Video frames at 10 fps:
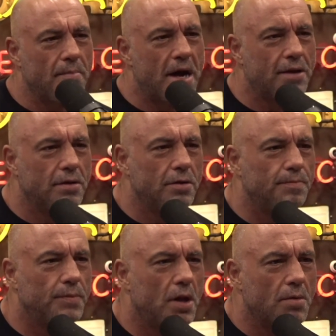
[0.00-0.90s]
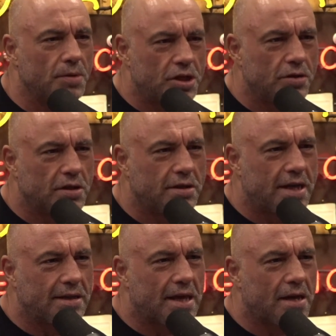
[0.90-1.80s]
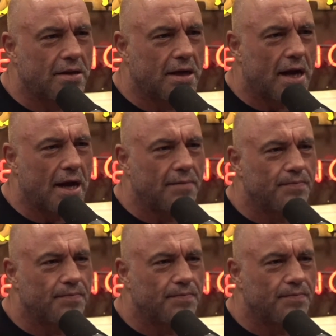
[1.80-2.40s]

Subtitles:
I'm out of the loop. No, she used to date that other guy.